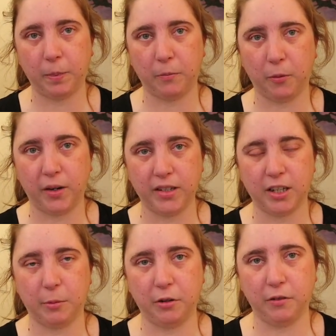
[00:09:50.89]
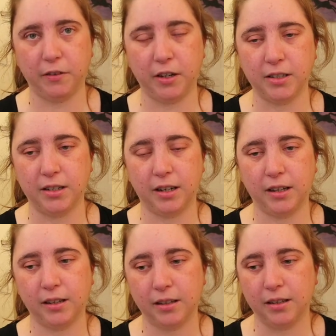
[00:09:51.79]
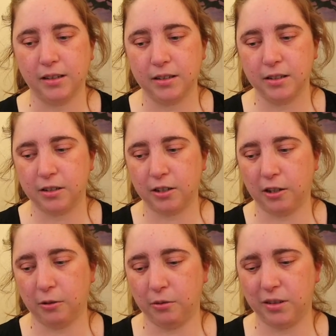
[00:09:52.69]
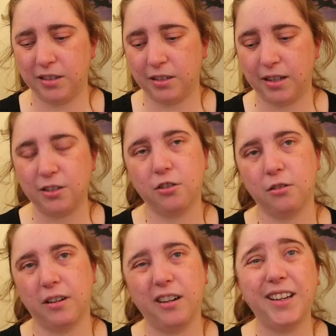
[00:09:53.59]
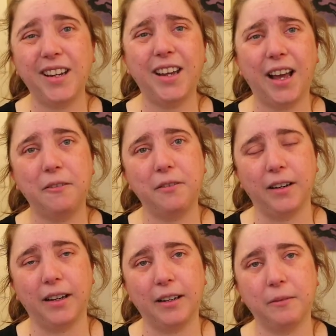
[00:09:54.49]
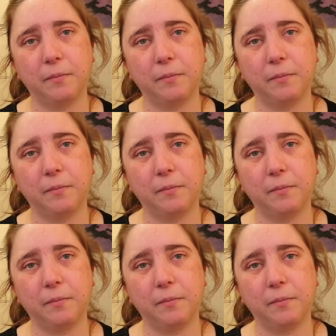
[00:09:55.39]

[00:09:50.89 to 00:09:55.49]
My weight's coming off nicely, so it shouldn't, and I eat healthily.